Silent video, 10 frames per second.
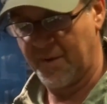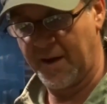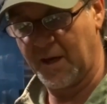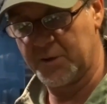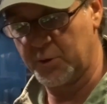
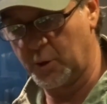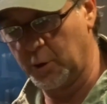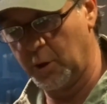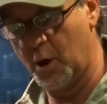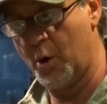I got your
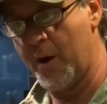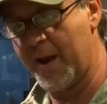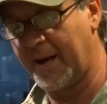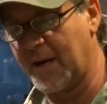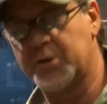glow,
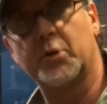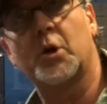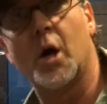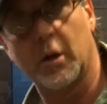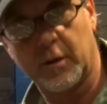and I got your
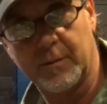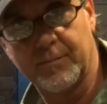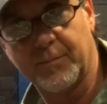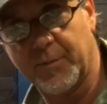color.